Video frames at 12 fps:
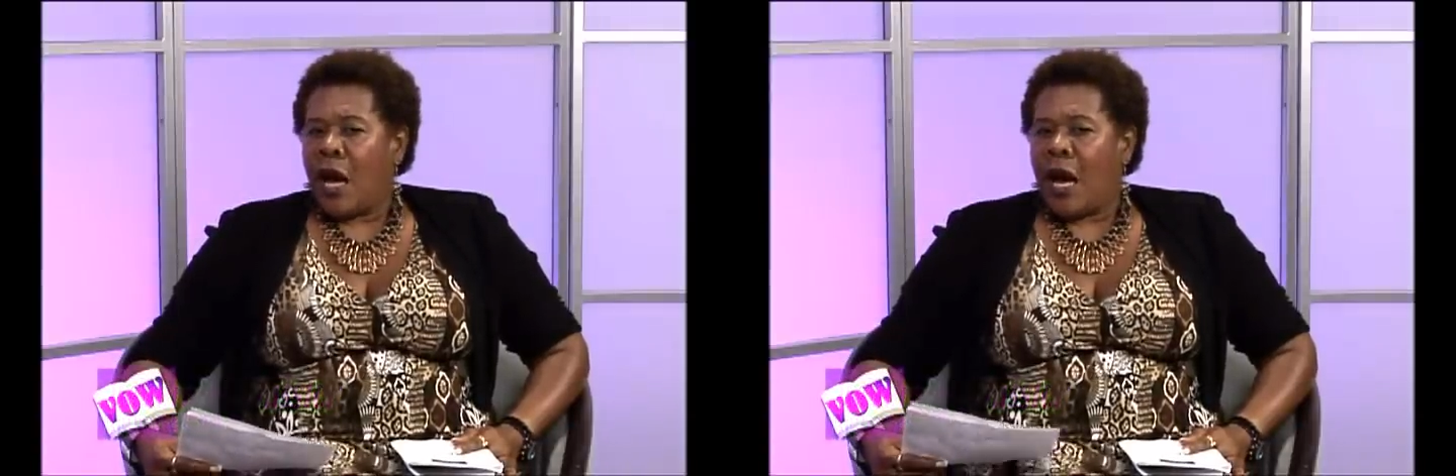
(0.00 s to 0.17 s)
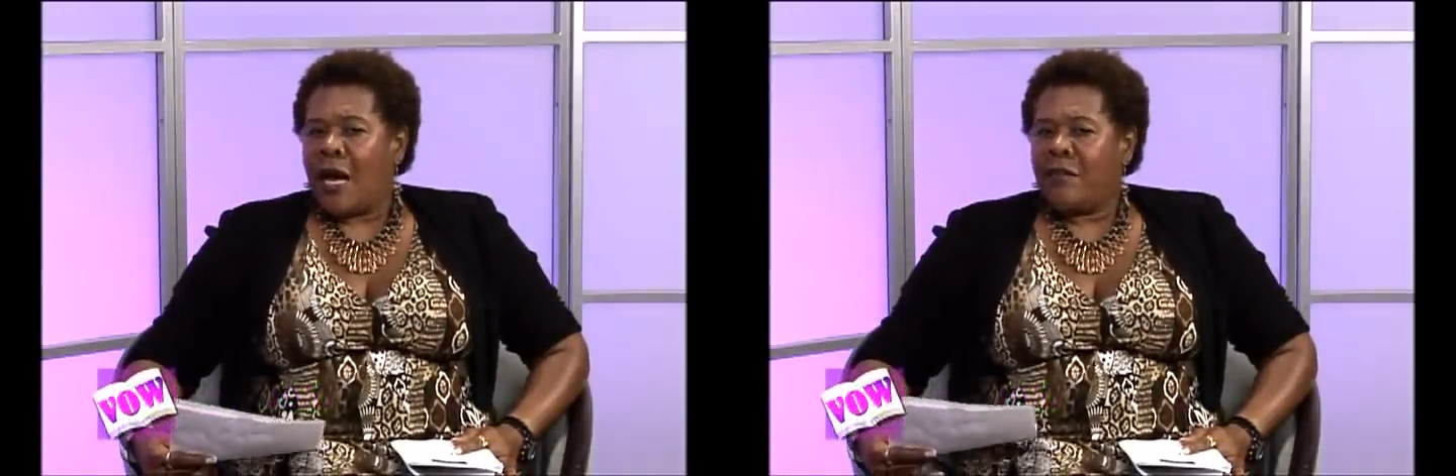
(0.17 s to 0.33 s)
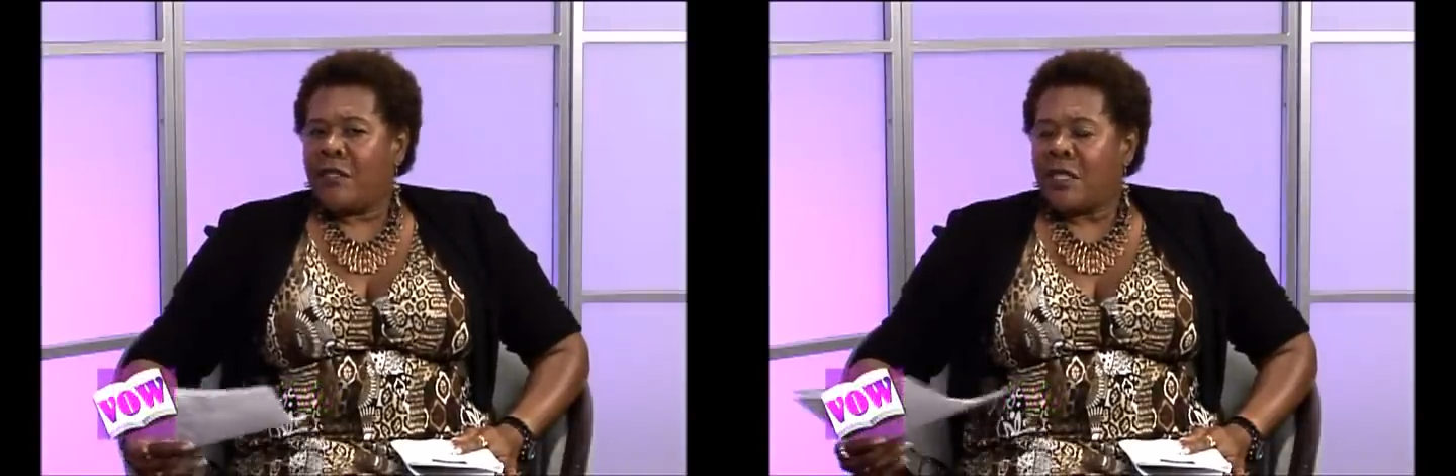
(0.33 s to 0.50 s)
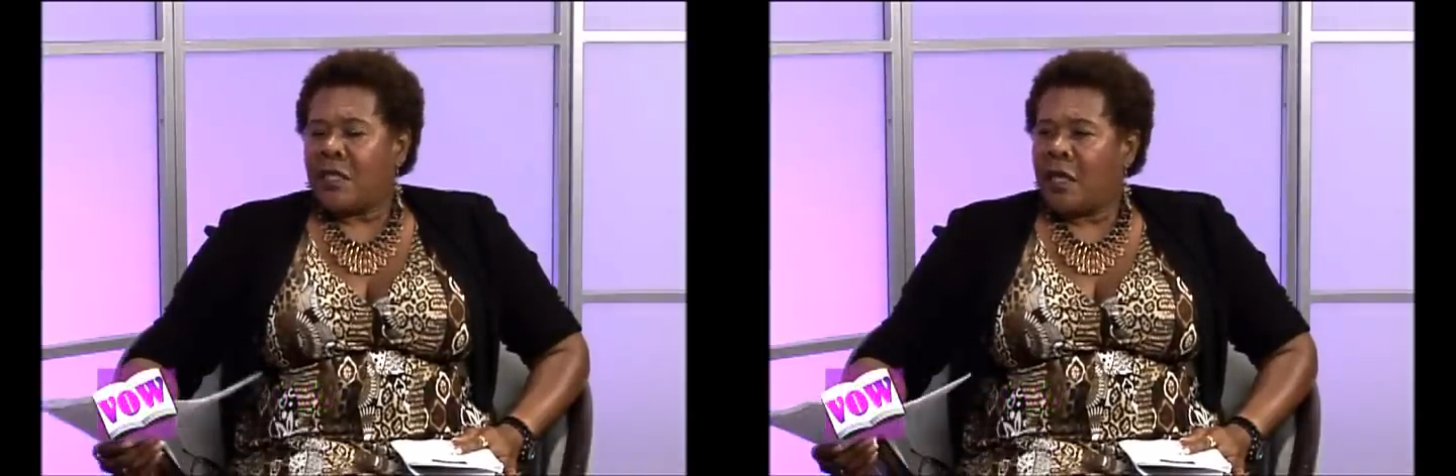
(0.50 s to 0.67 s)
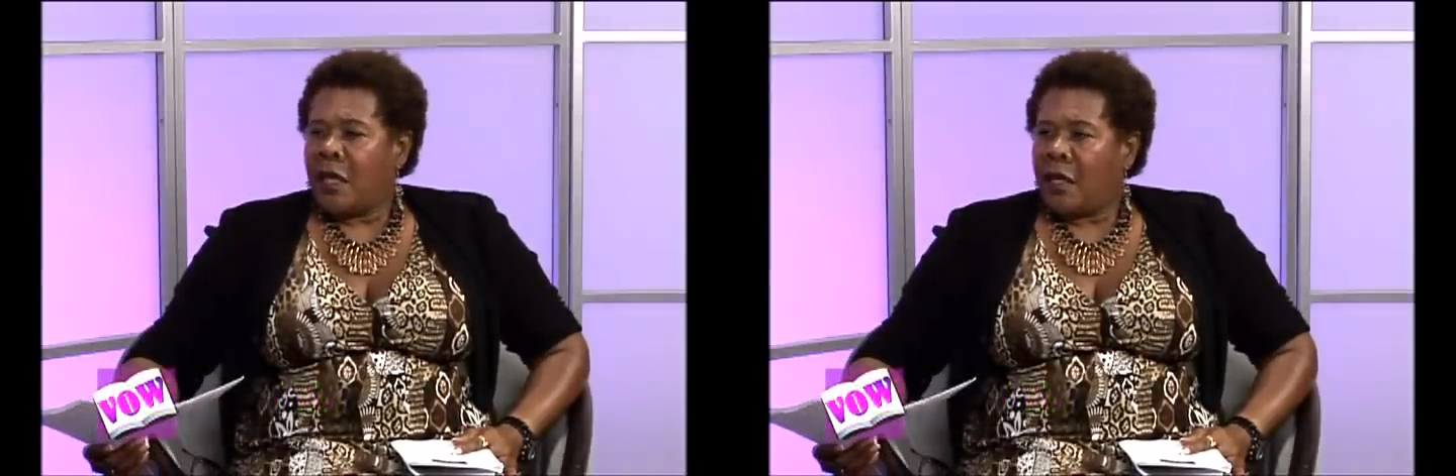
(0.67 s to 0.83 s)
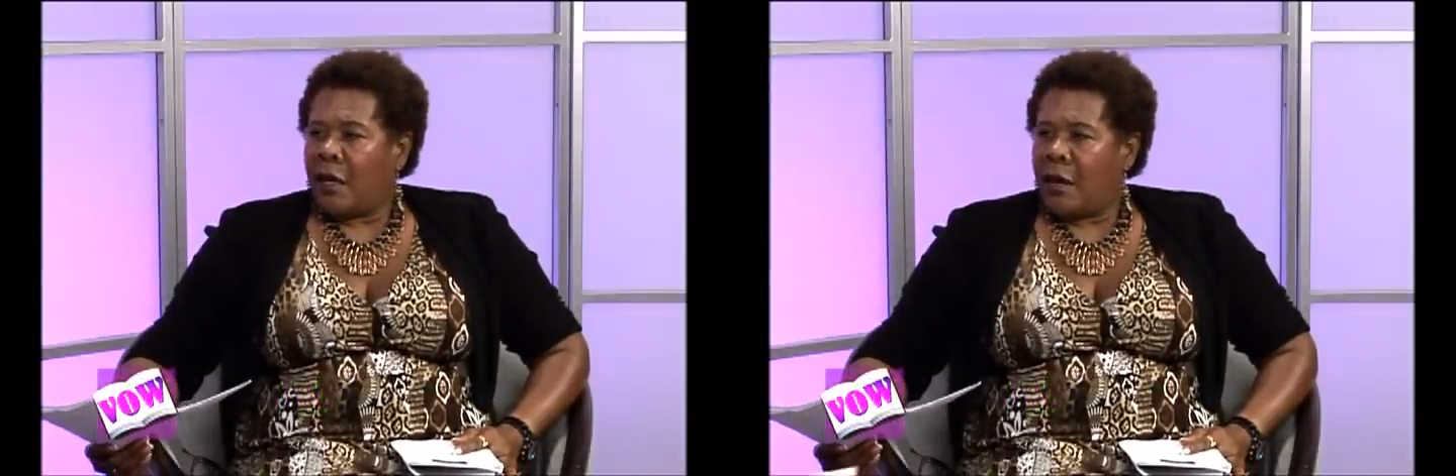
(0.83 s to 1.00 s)

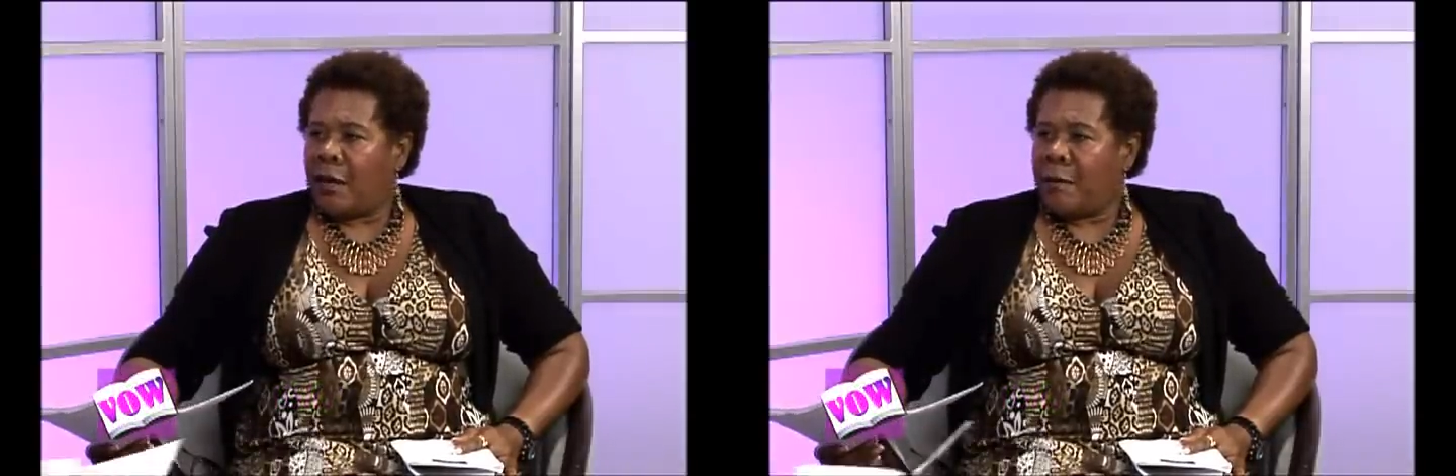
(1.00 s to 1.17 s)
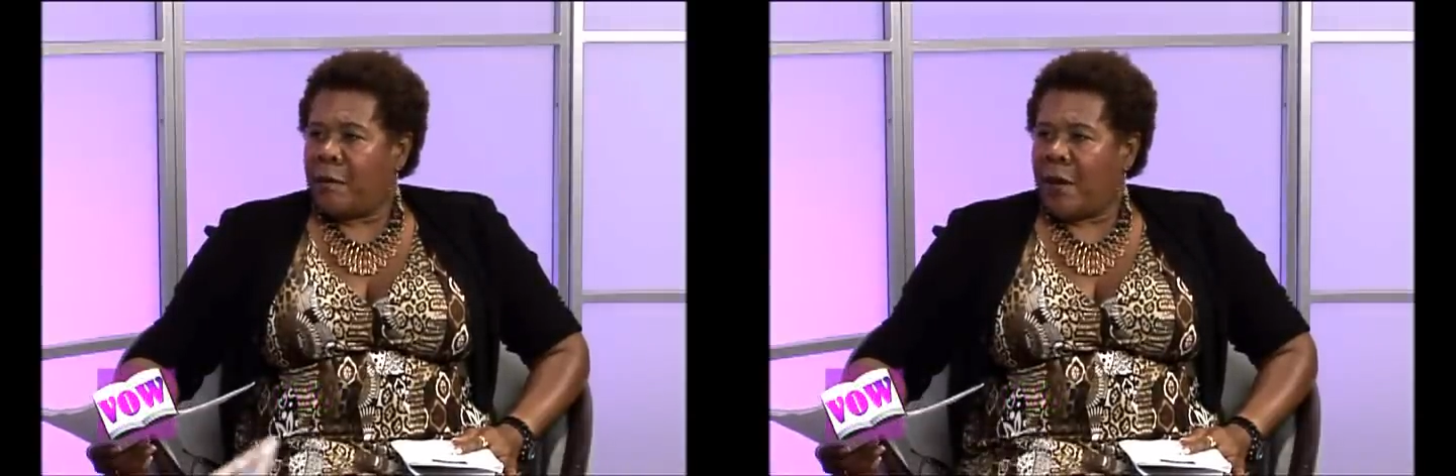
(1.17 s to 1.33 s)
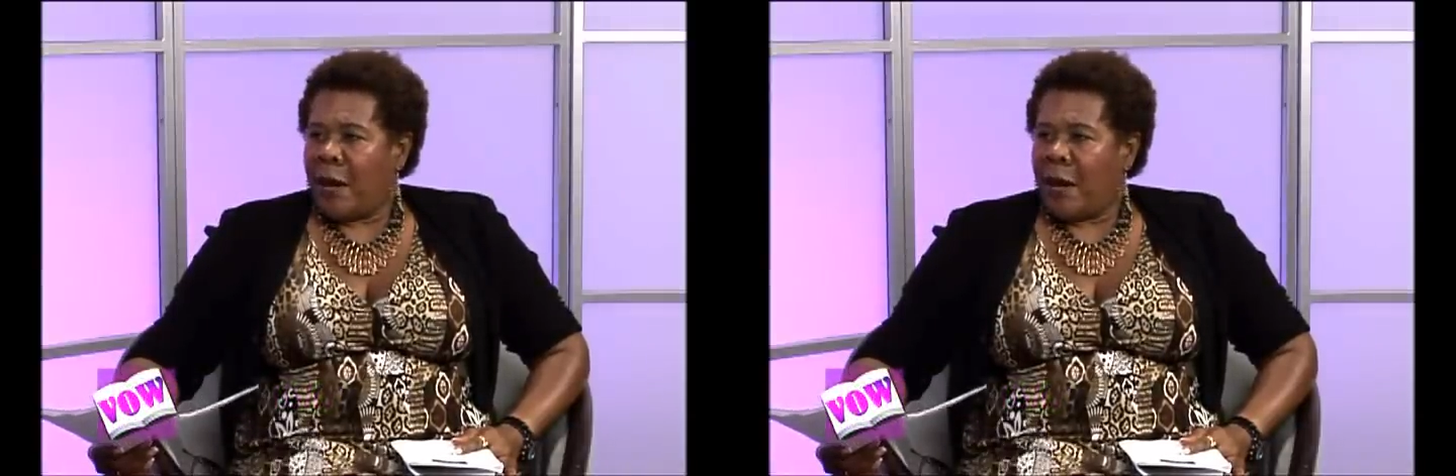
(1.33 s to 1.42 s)
Obviously, um,